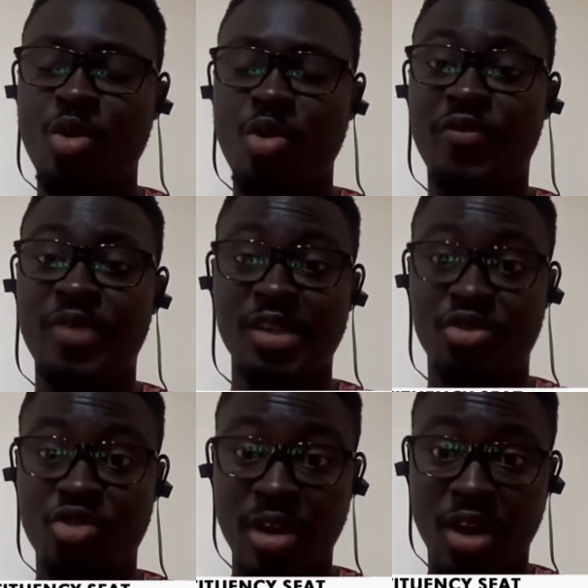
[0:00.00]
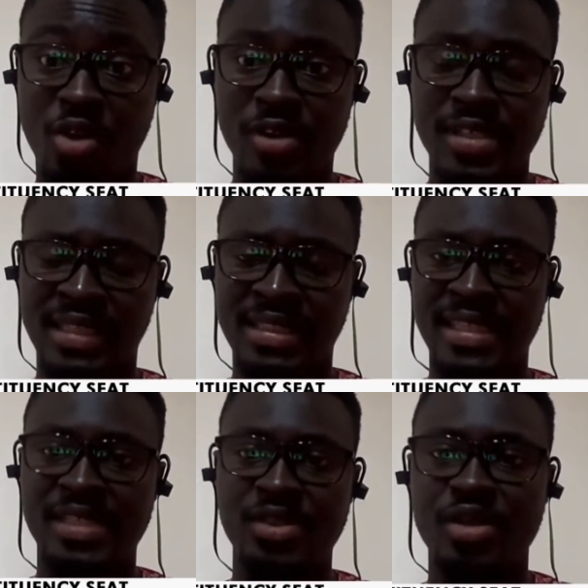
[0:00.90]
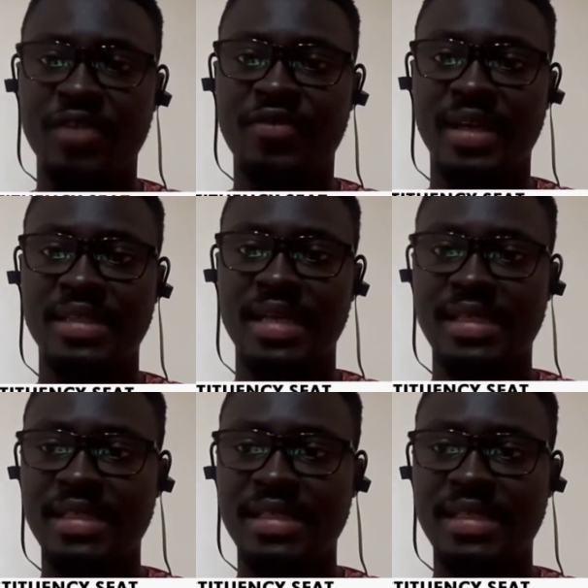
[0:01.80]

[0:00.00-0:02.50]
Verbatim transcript: will first draw the court's attention to the fact that